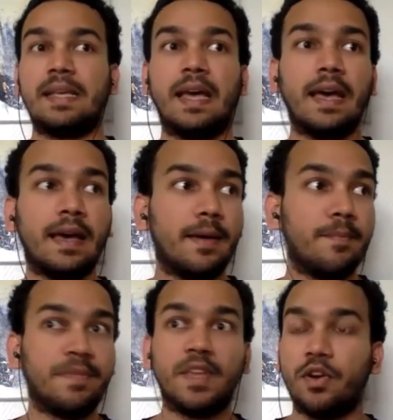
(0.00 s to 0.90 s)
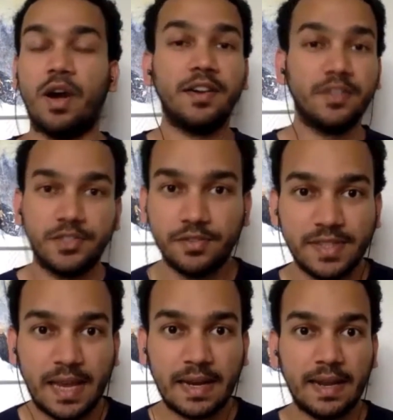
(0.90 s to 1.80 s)
you know, hundreds of
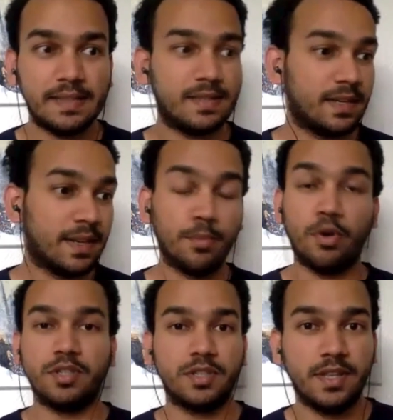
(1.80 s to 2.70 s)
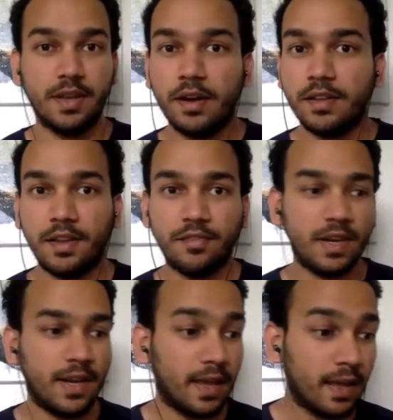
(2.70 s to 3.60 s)
satellites that can monitor the Earth
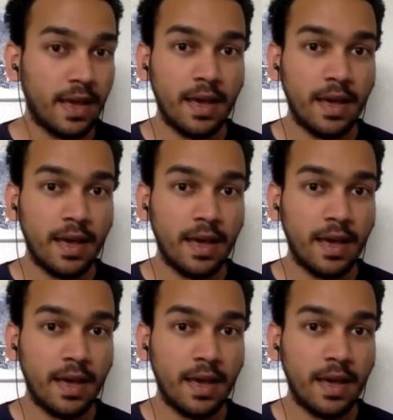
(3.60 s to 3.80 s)
every day.